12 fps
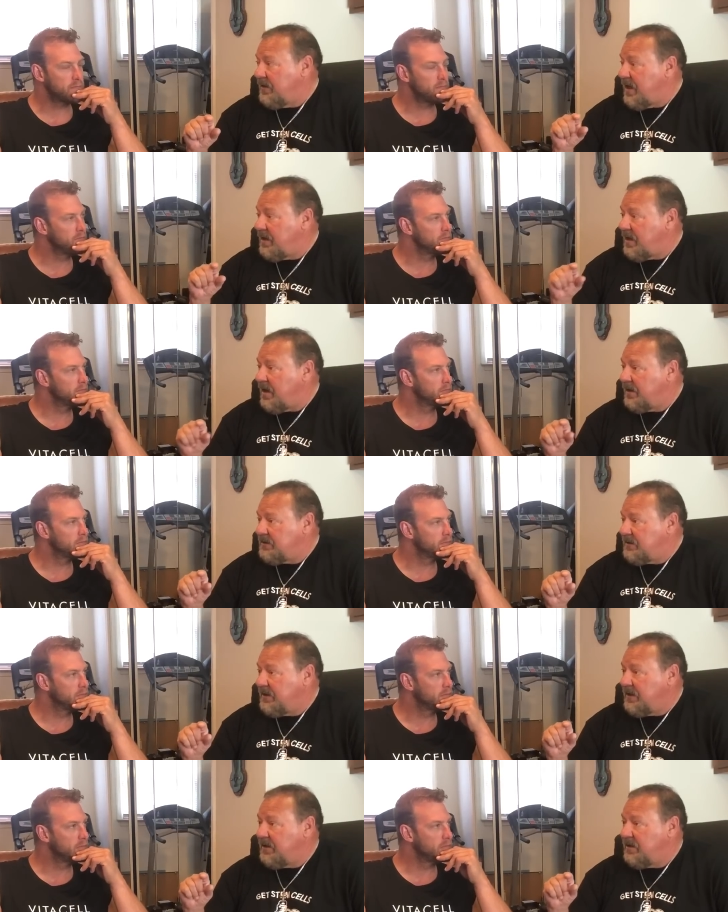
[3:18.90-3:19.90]
Speaker 1: that
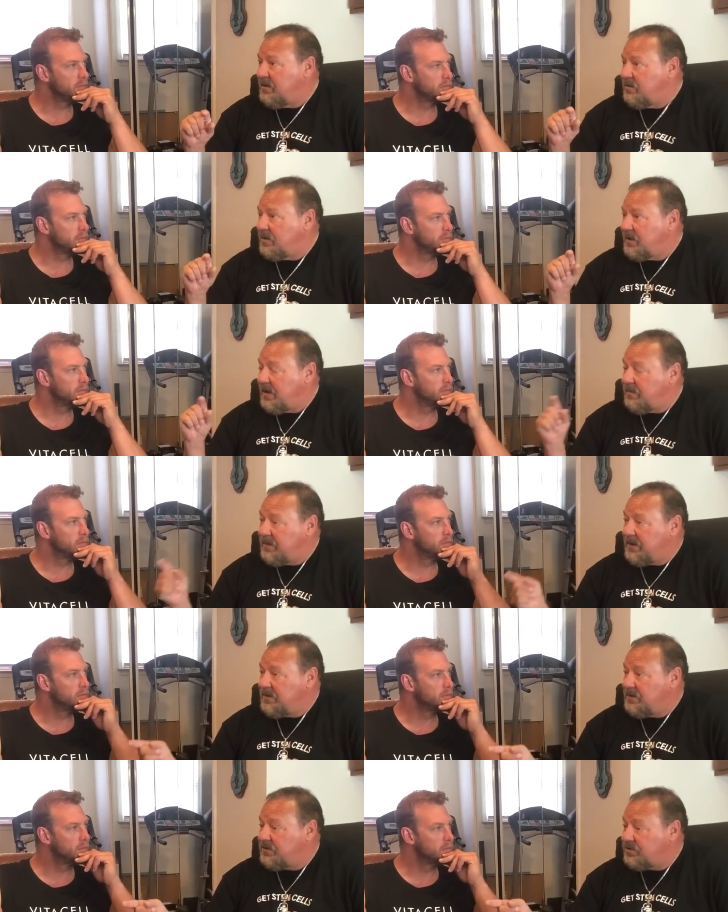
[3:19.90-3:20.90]
ID can be
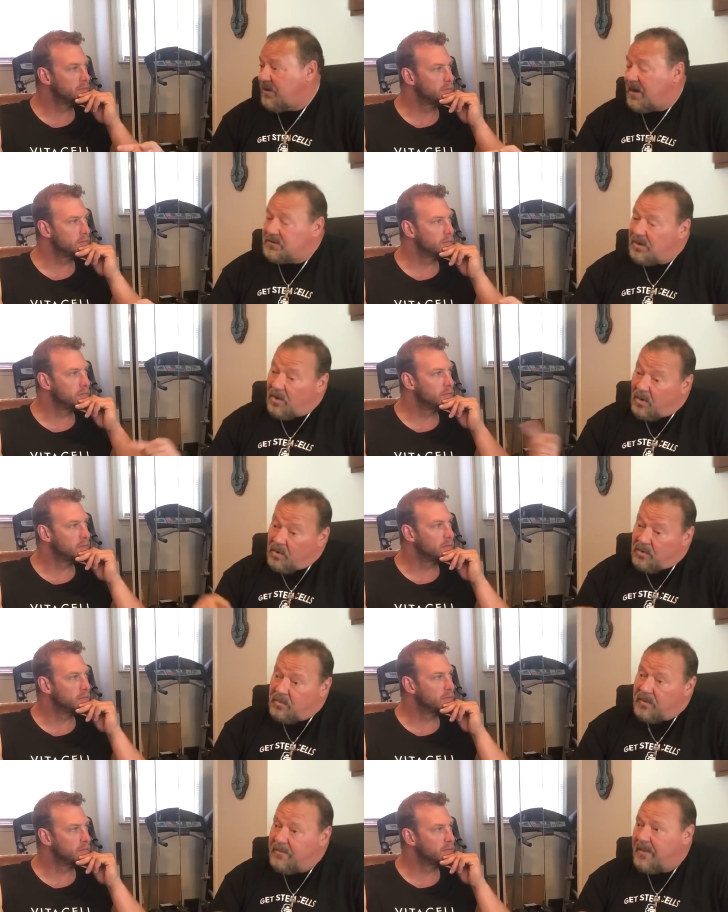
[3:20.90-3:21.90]
tracked all
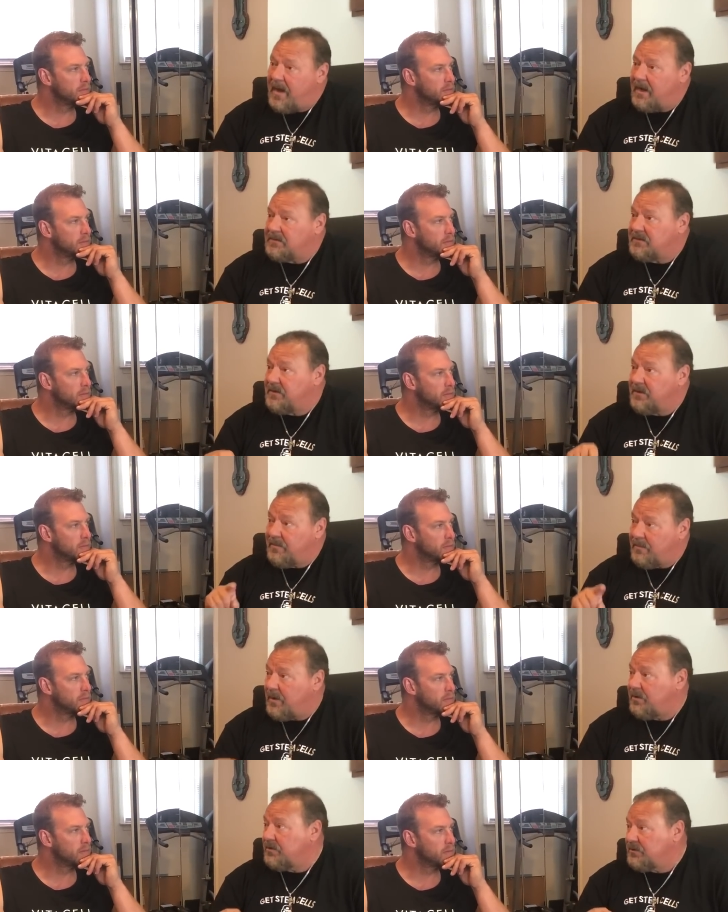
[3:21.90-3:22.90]
the way back to the
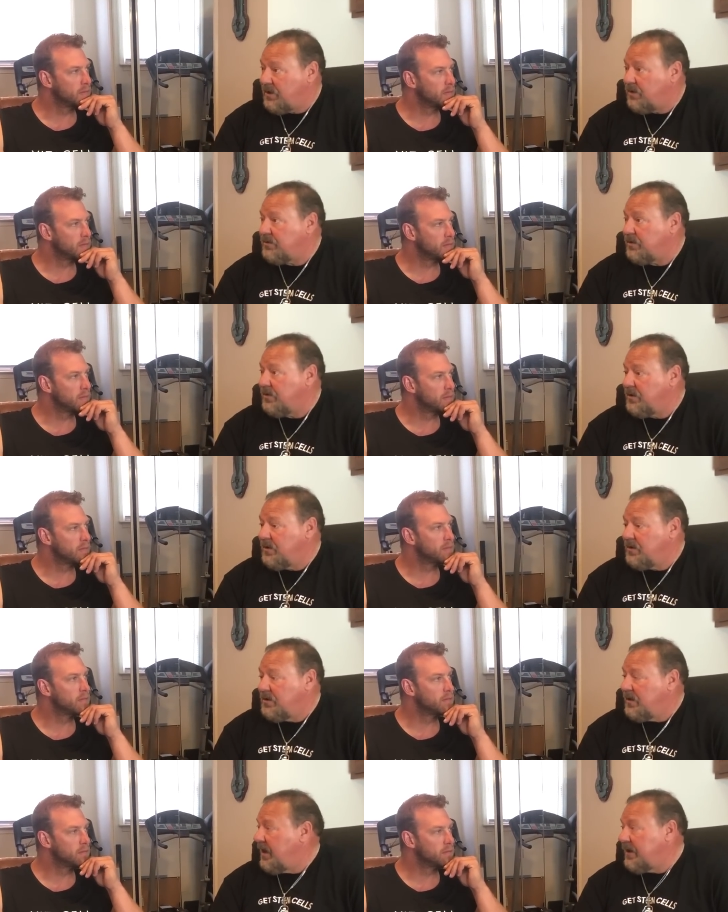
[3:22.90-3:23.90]
mother donor
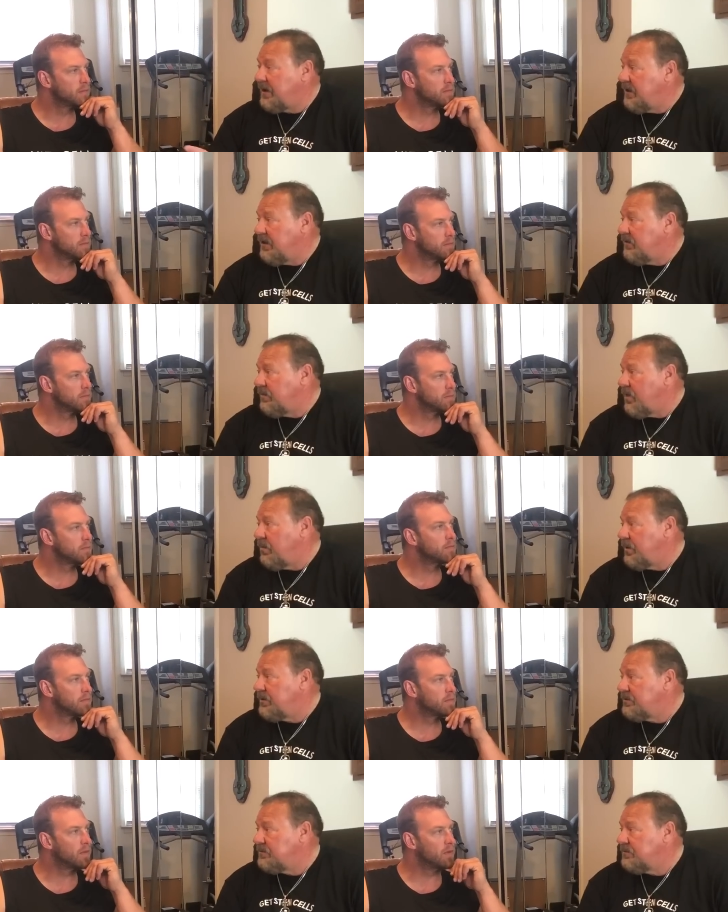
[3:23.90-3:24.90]
at any given moment.
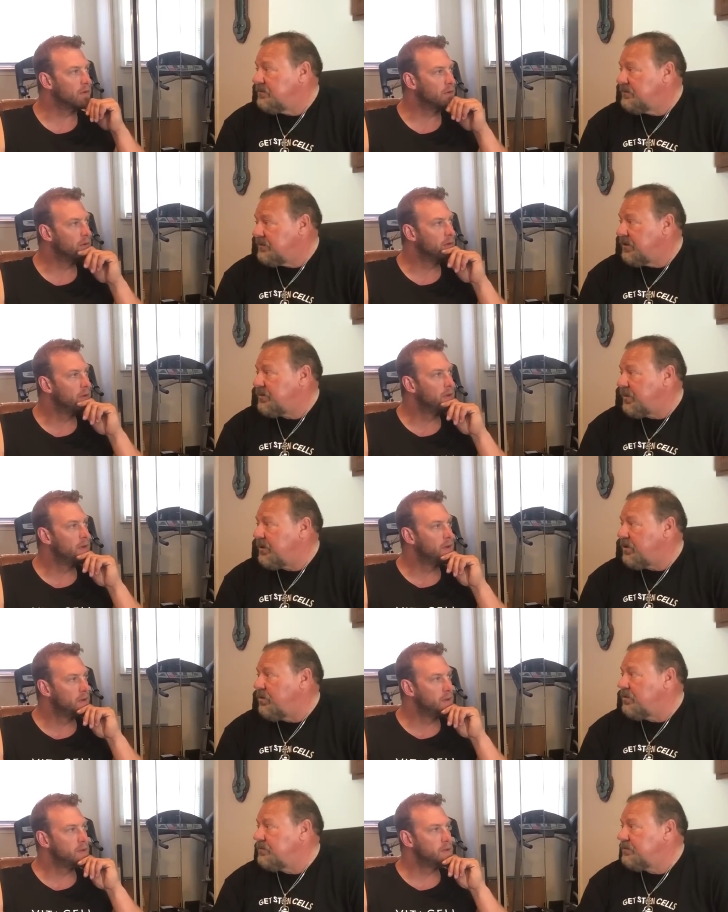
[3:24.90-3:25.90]
Speaker 2: Yeah. So it's pretty
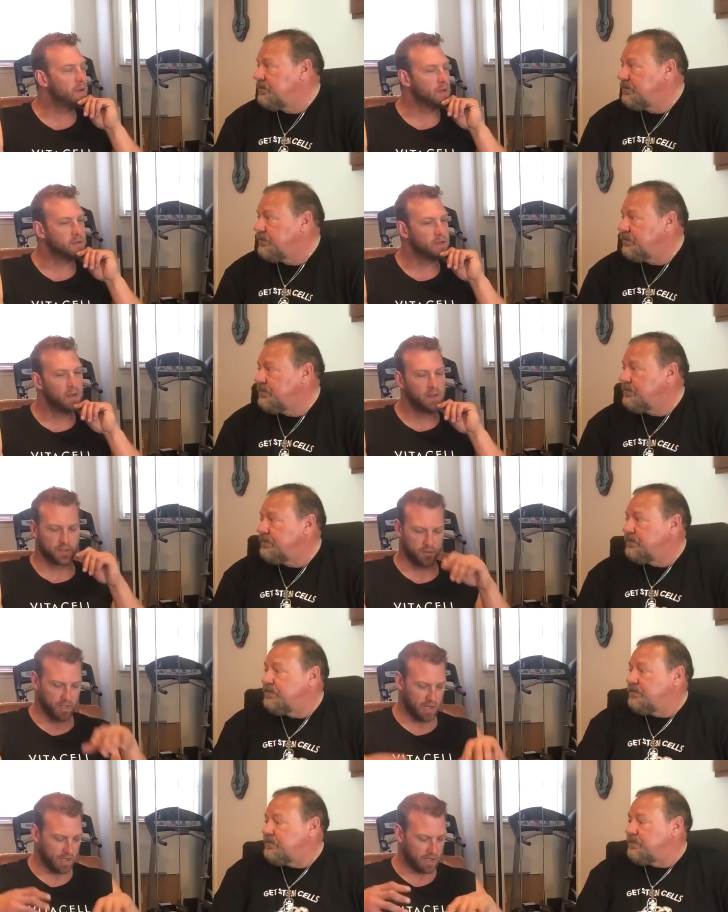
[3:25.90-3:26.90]
cool. Nice. So
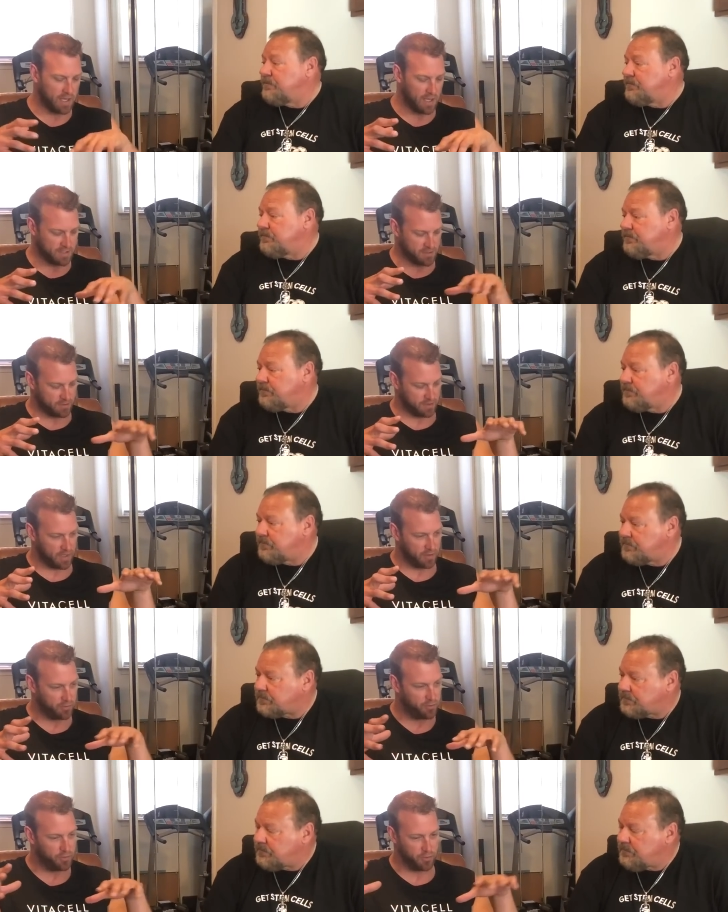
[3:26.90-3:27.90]
what kind of tests do they
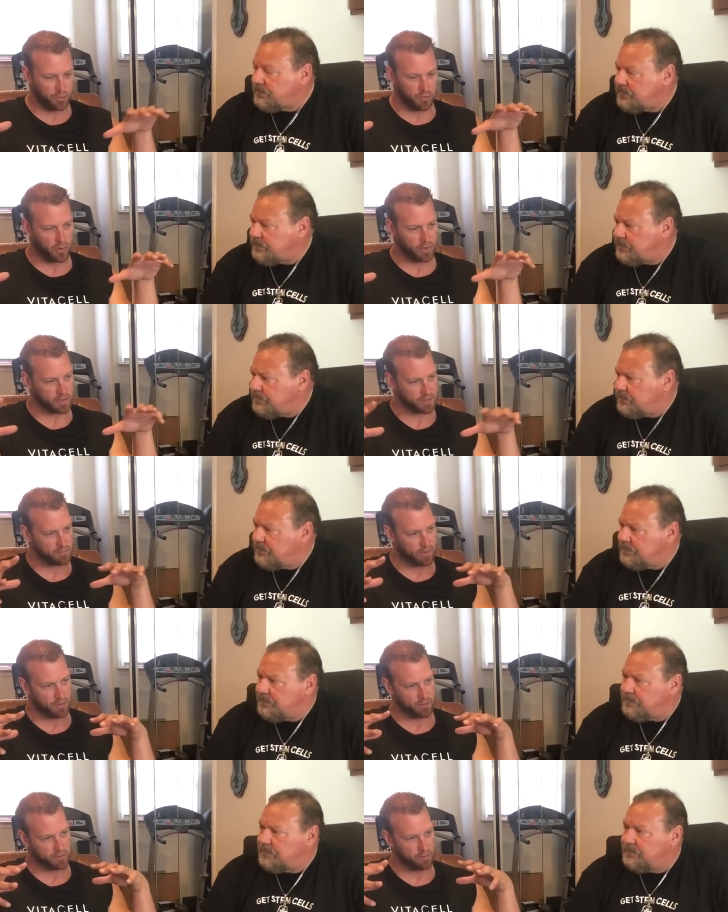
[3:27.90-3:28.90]
do on this
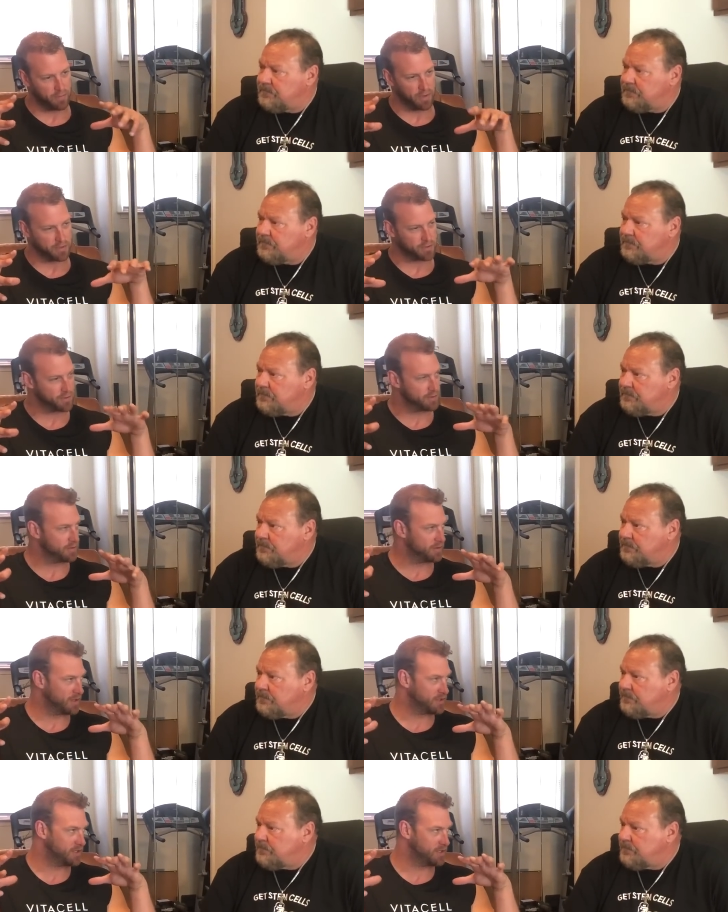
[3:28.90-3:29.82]
mother to make sure that